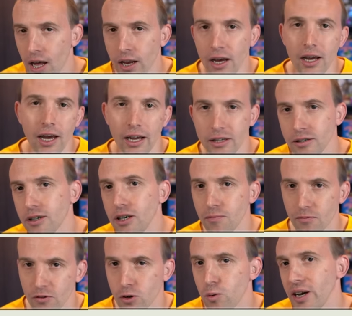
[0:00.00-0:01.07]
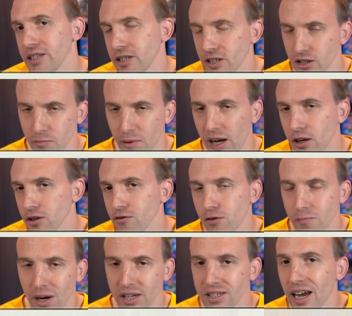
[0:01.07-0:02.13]
And I had to keep requesting spells
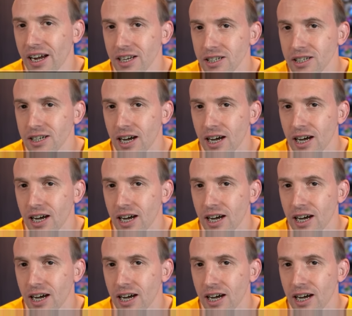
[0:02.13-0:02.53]
from my second